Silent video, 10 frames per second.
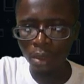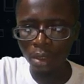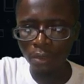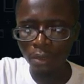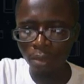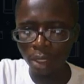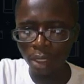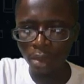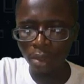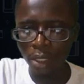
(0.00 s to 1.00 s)
just from
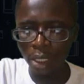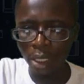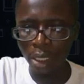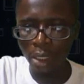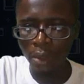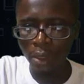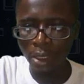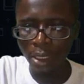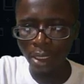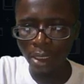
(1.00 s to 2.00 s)
here to here, angle
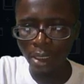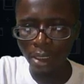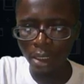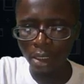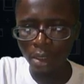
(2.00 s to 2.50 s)
at S.